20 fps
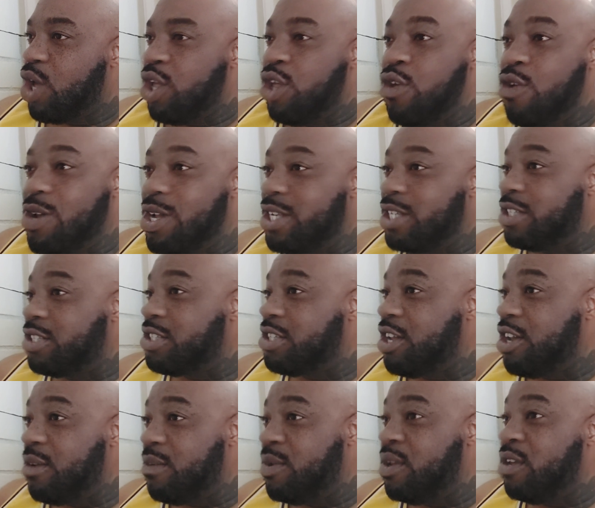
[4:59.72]
You can just
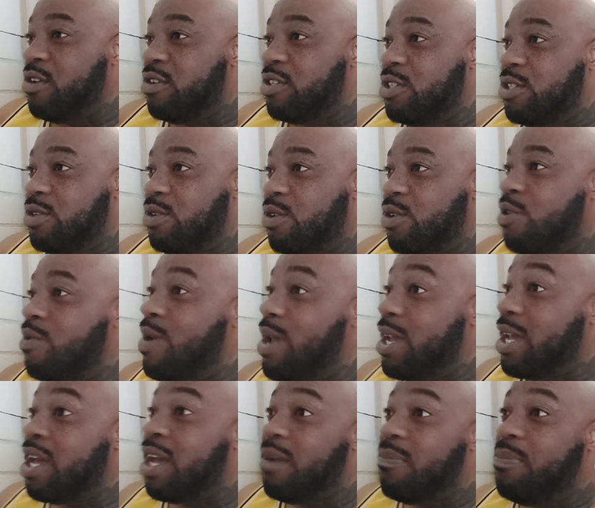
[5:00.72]
tell me you're shooting. You
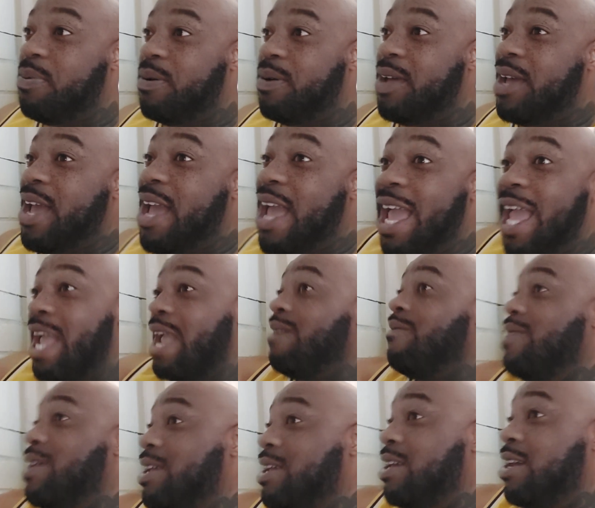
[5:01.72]
ain't got to put
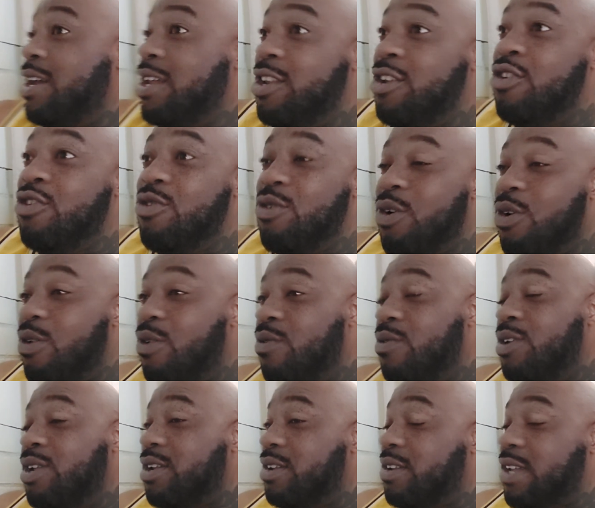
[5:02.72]
every gun you
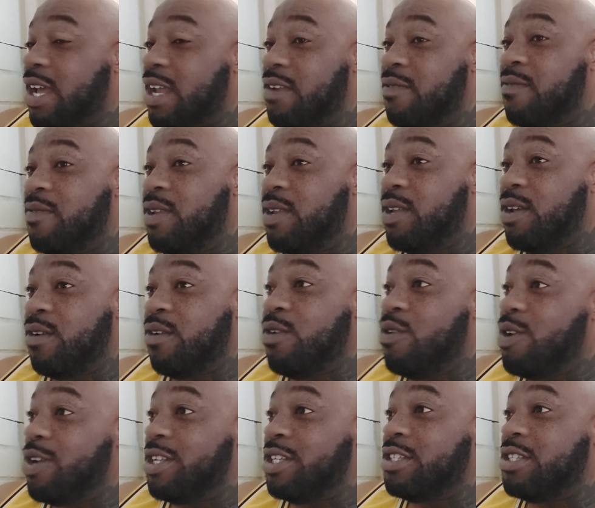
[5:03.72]
own inside the video.
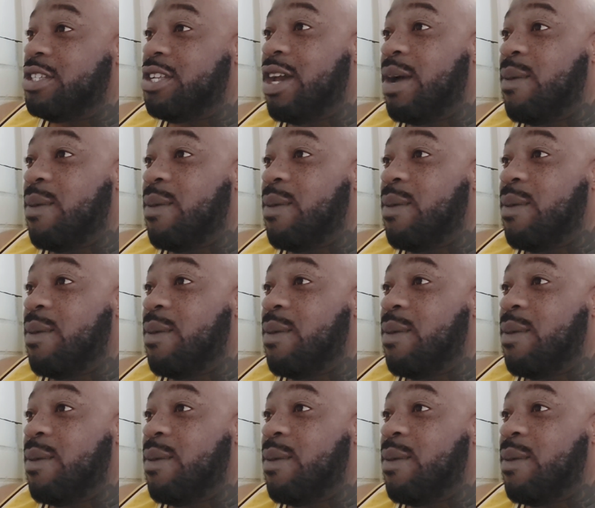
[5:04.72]
You can just